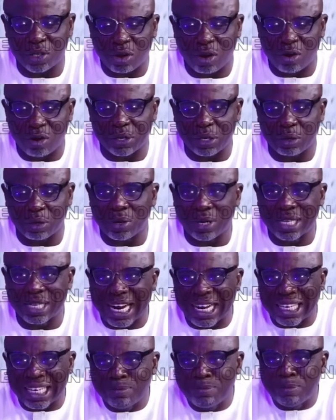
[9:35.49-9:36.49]
governing
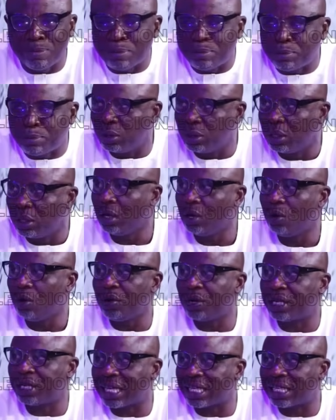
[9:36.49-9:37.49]
without the people, without